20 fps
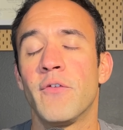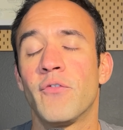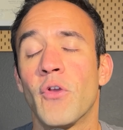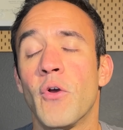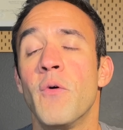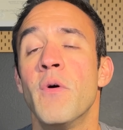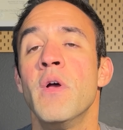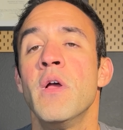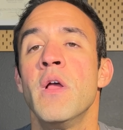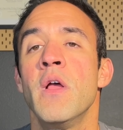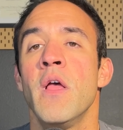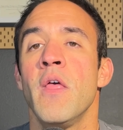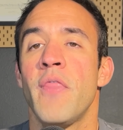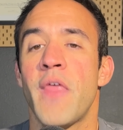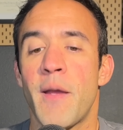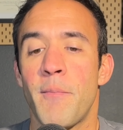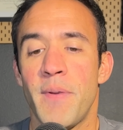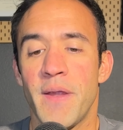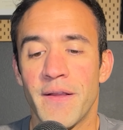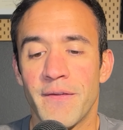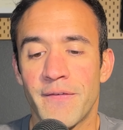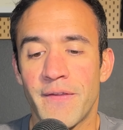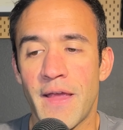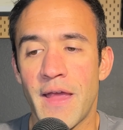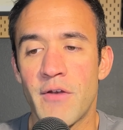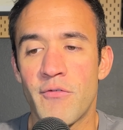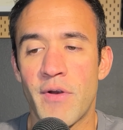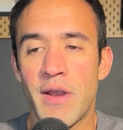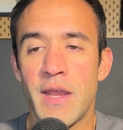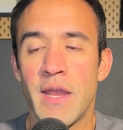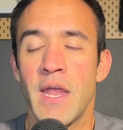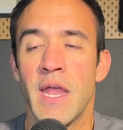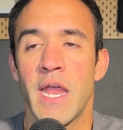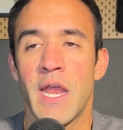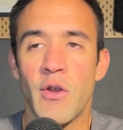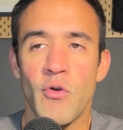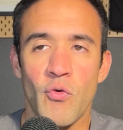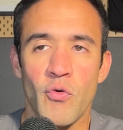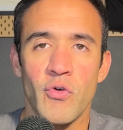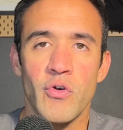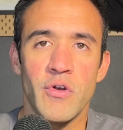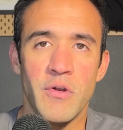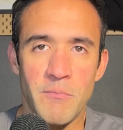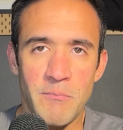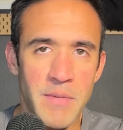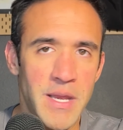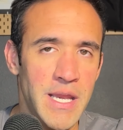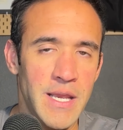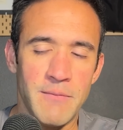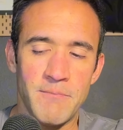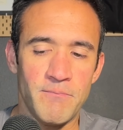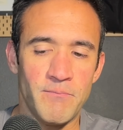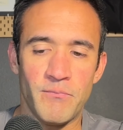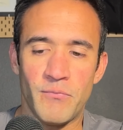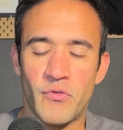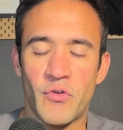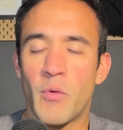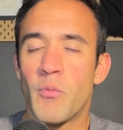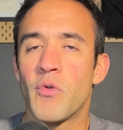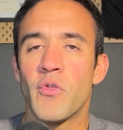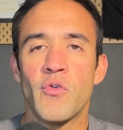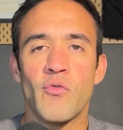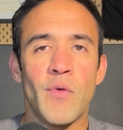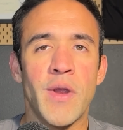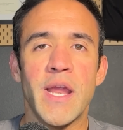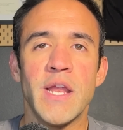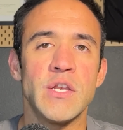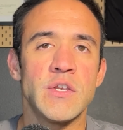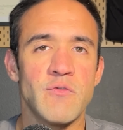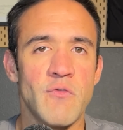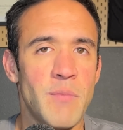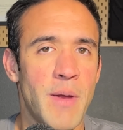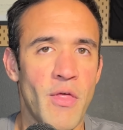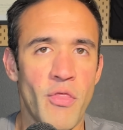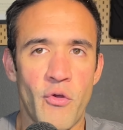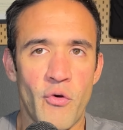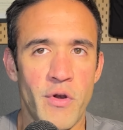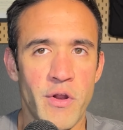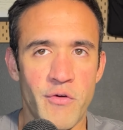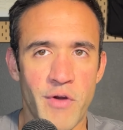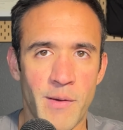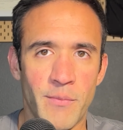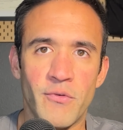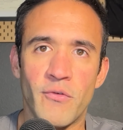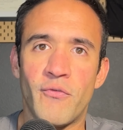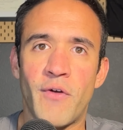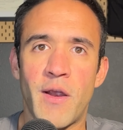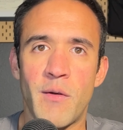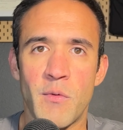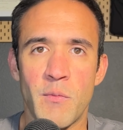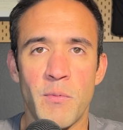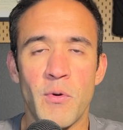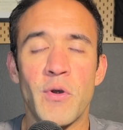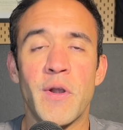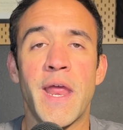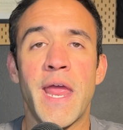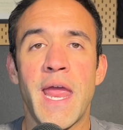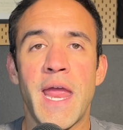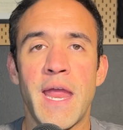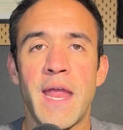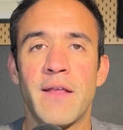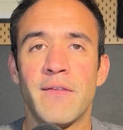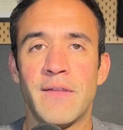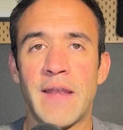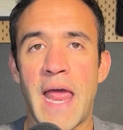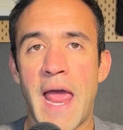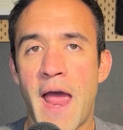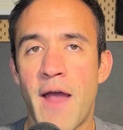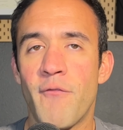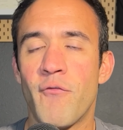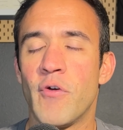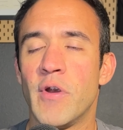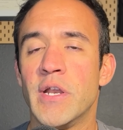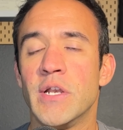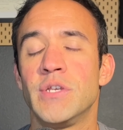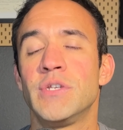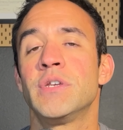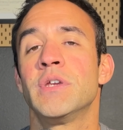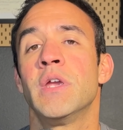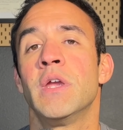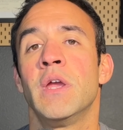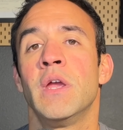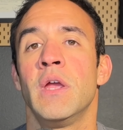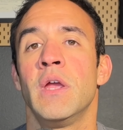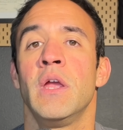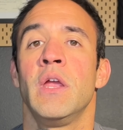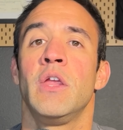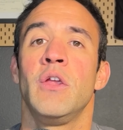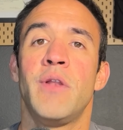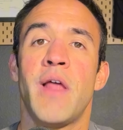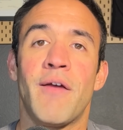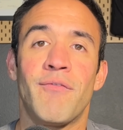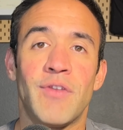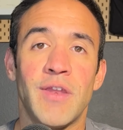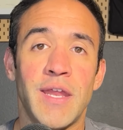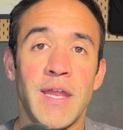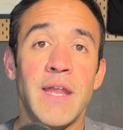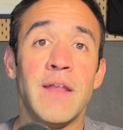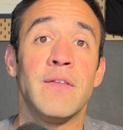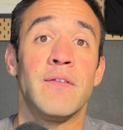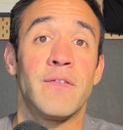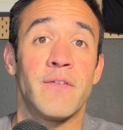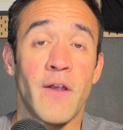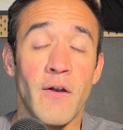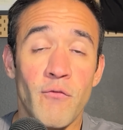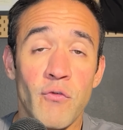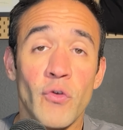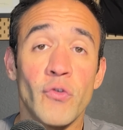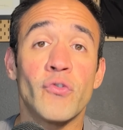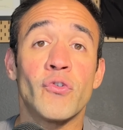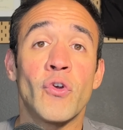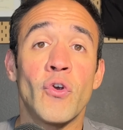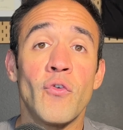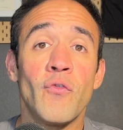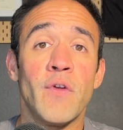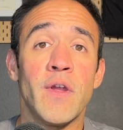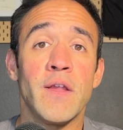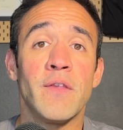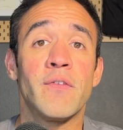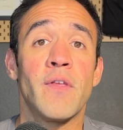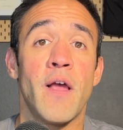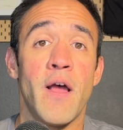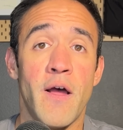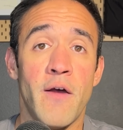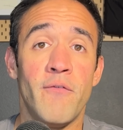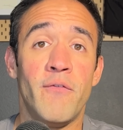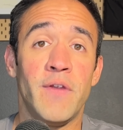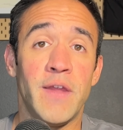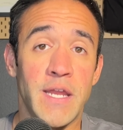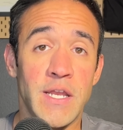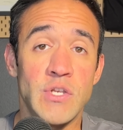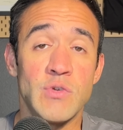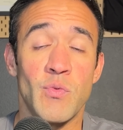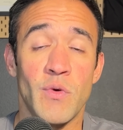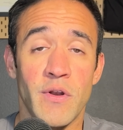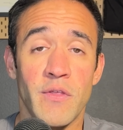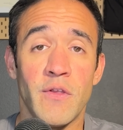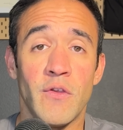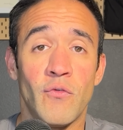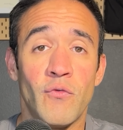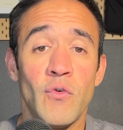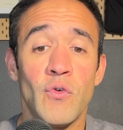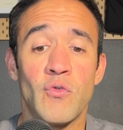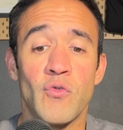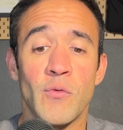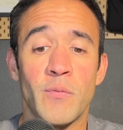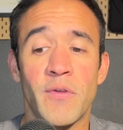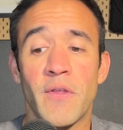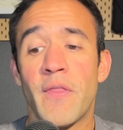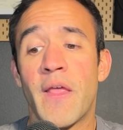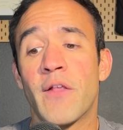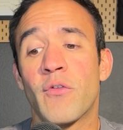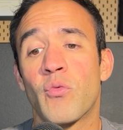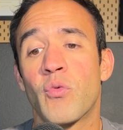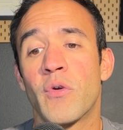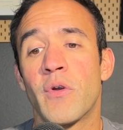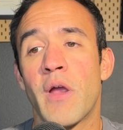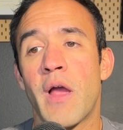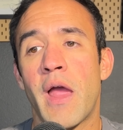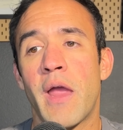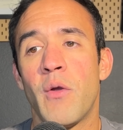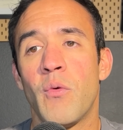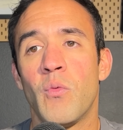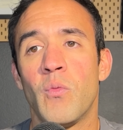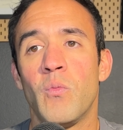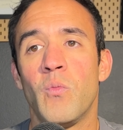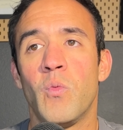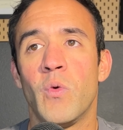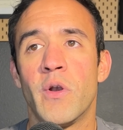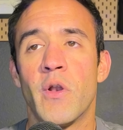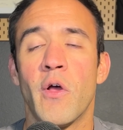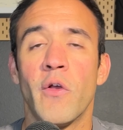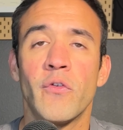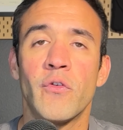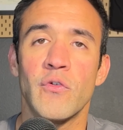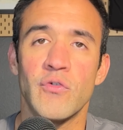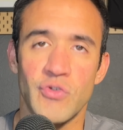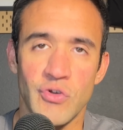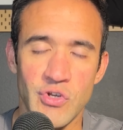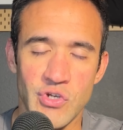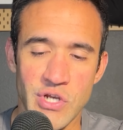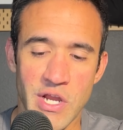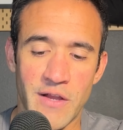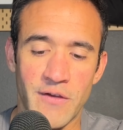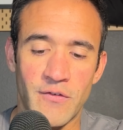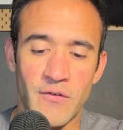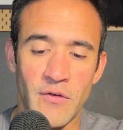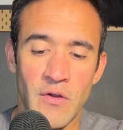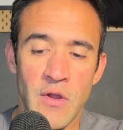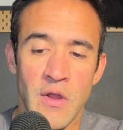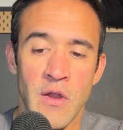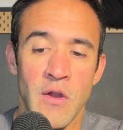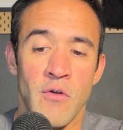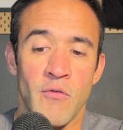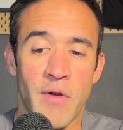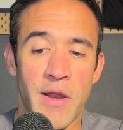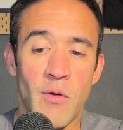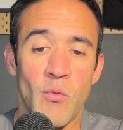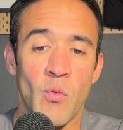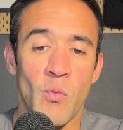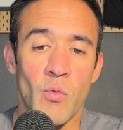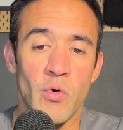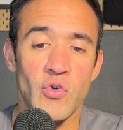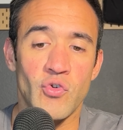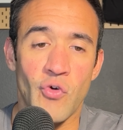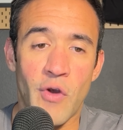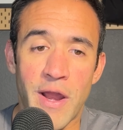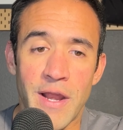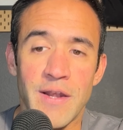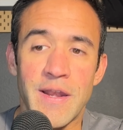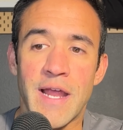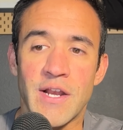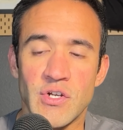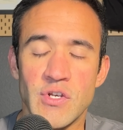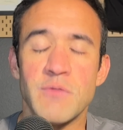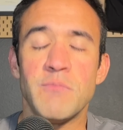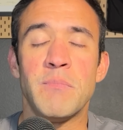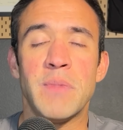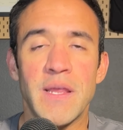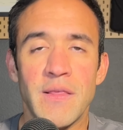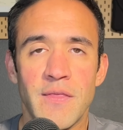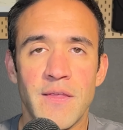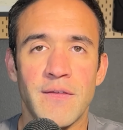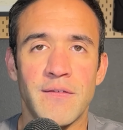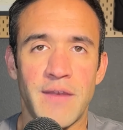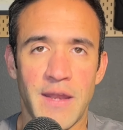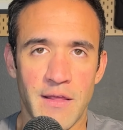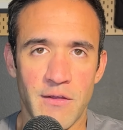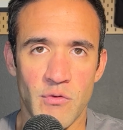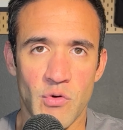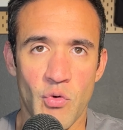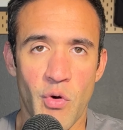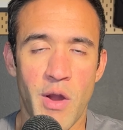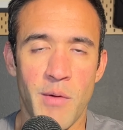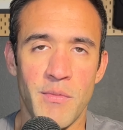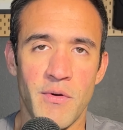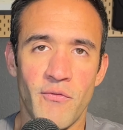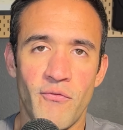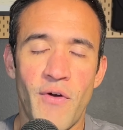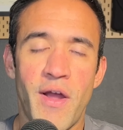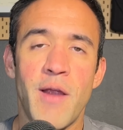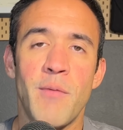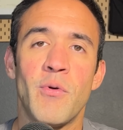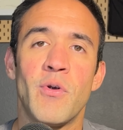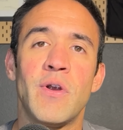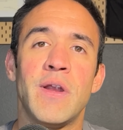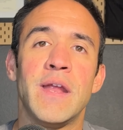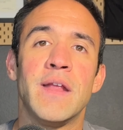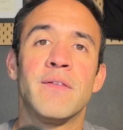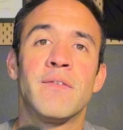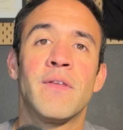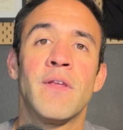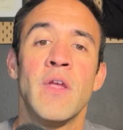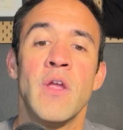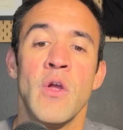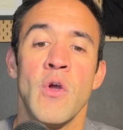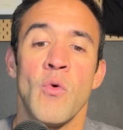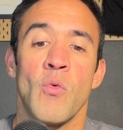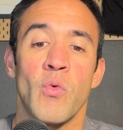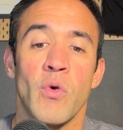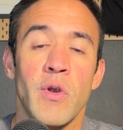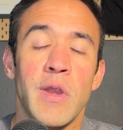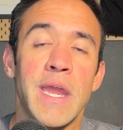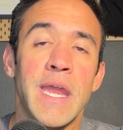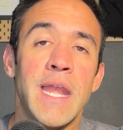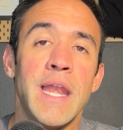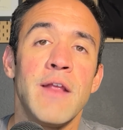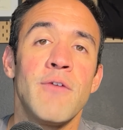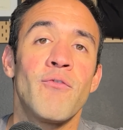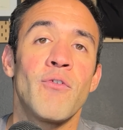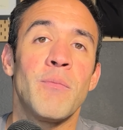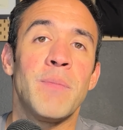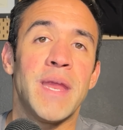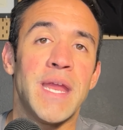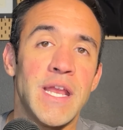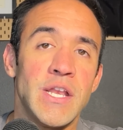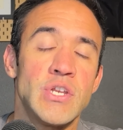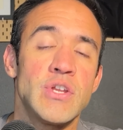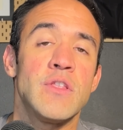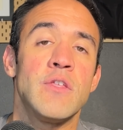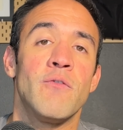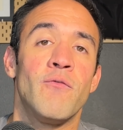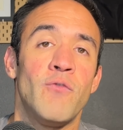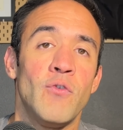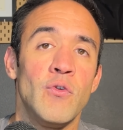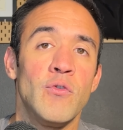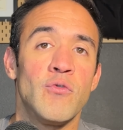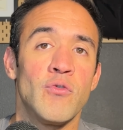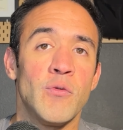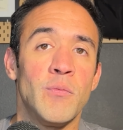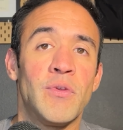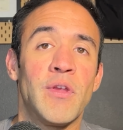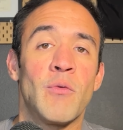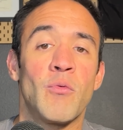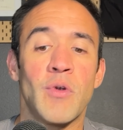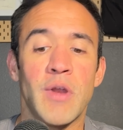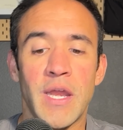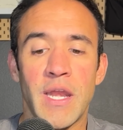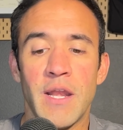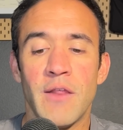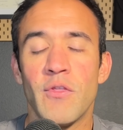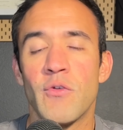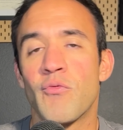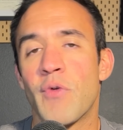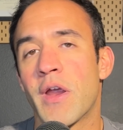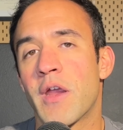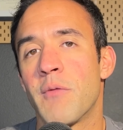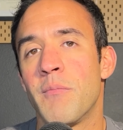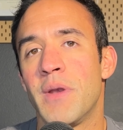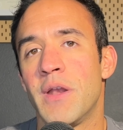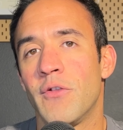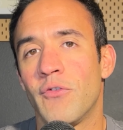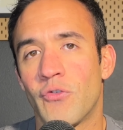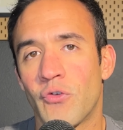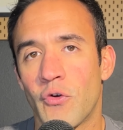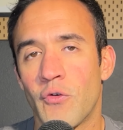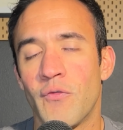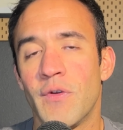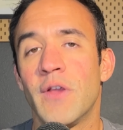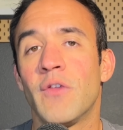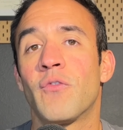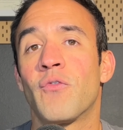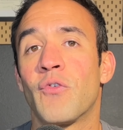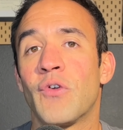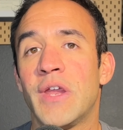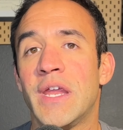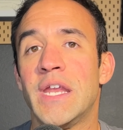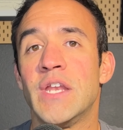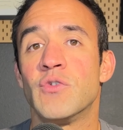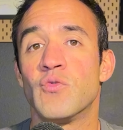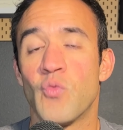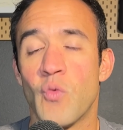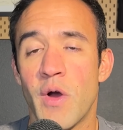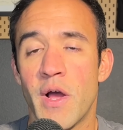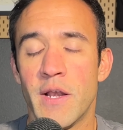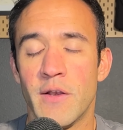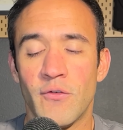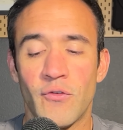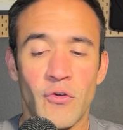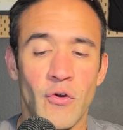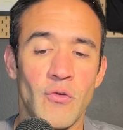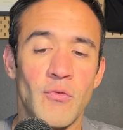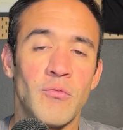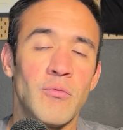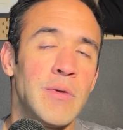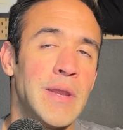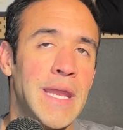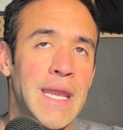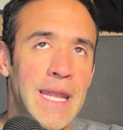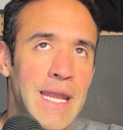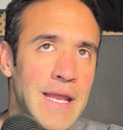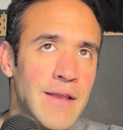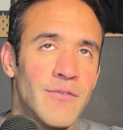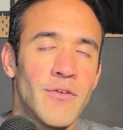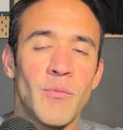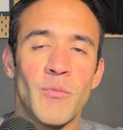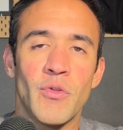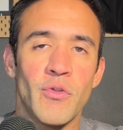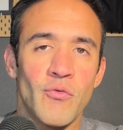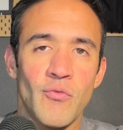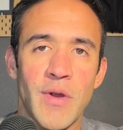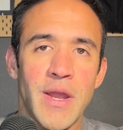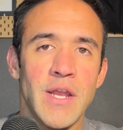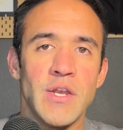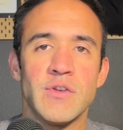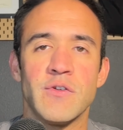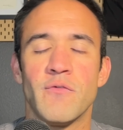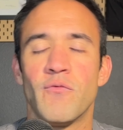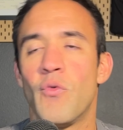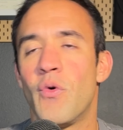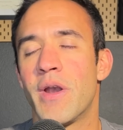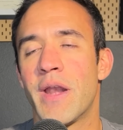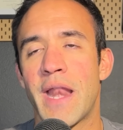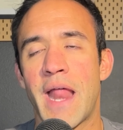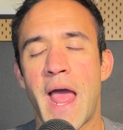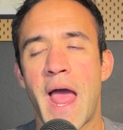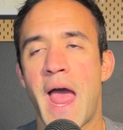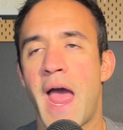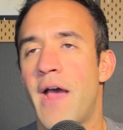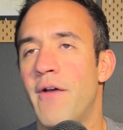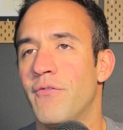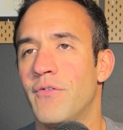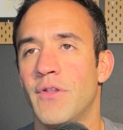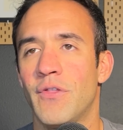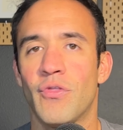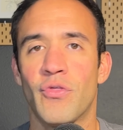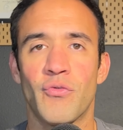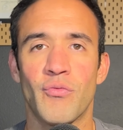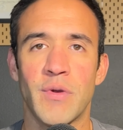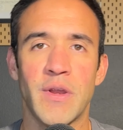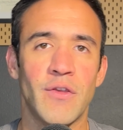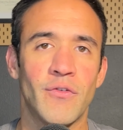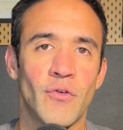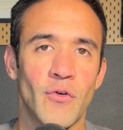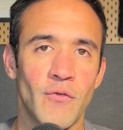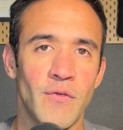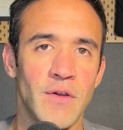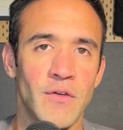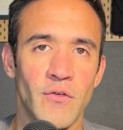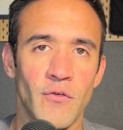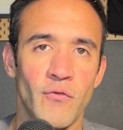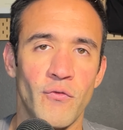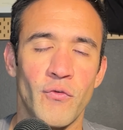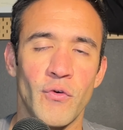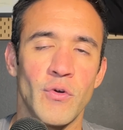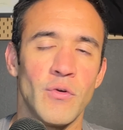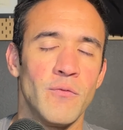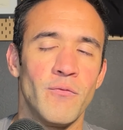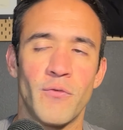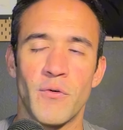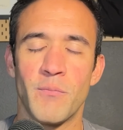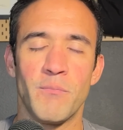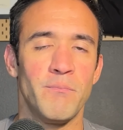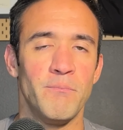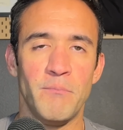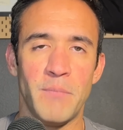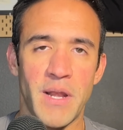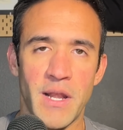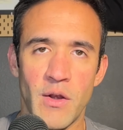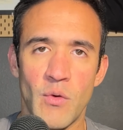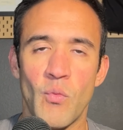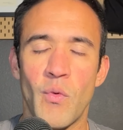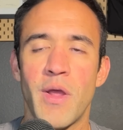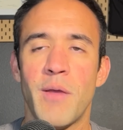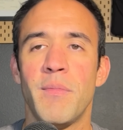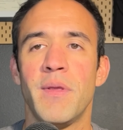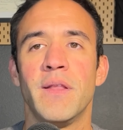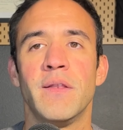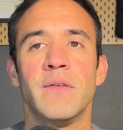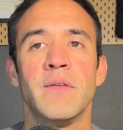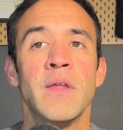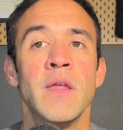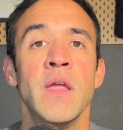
So that being said, right, in order to meet somewhere in the range of about 30 grams of fiber per day as an average, you'd have to eat several servings of each one of these food groups. And that's where I would also suggest, right, when we're trying to actually meet this daily requirement of fiber, it's we're eating from each of the food groups and we're eating the recommended servings for each one. So eating somewhere in the range of 1.5 to 3 servings of fruit for men and women,